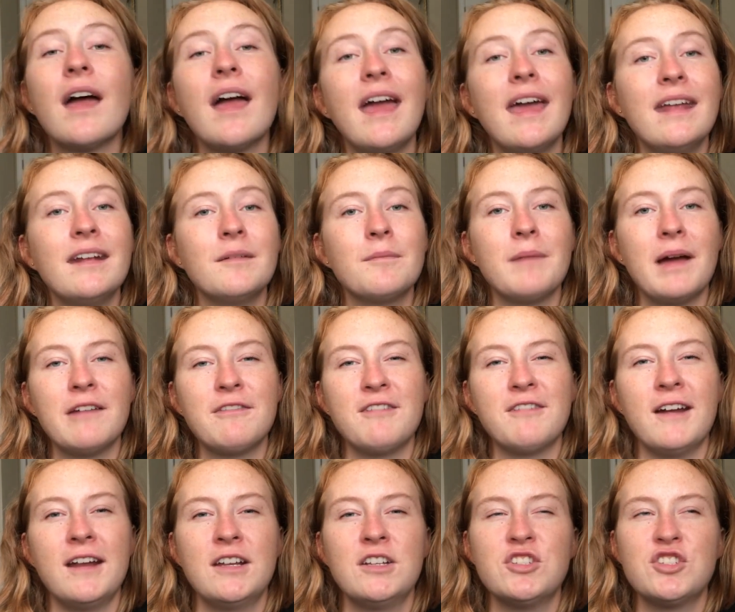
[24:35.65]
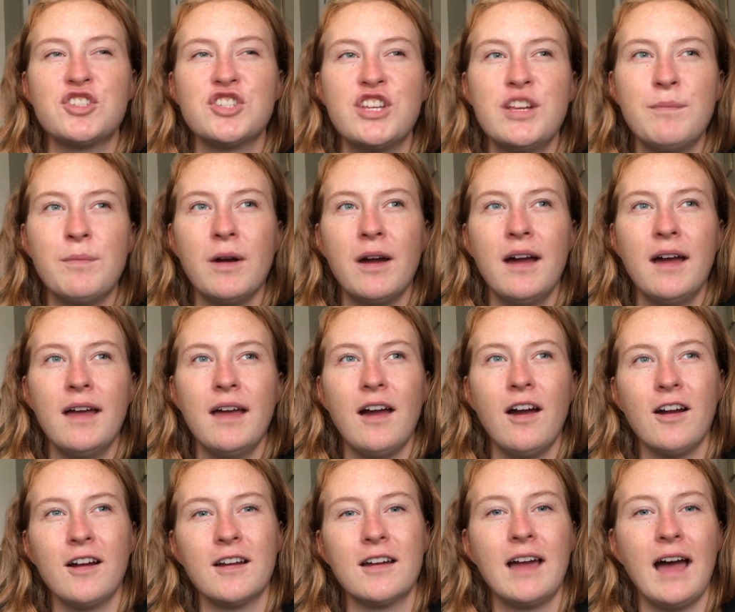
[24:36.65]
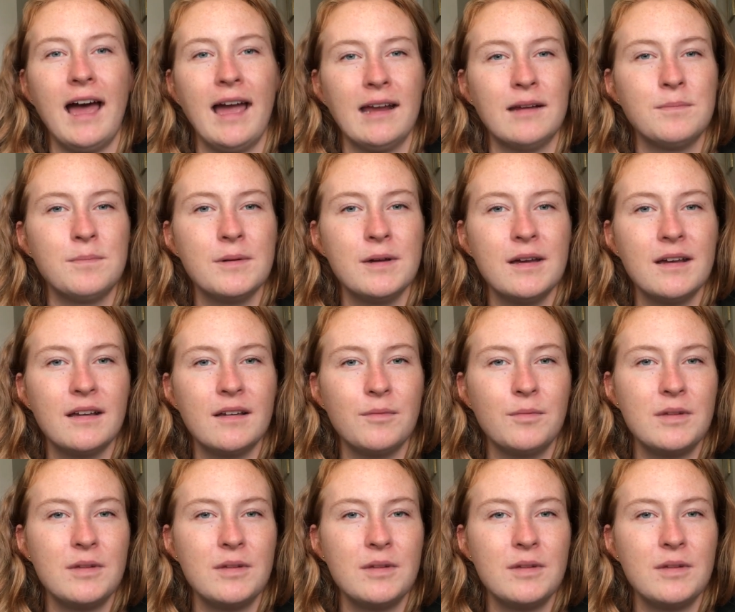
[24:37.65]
And my friend, she brought our guidebook.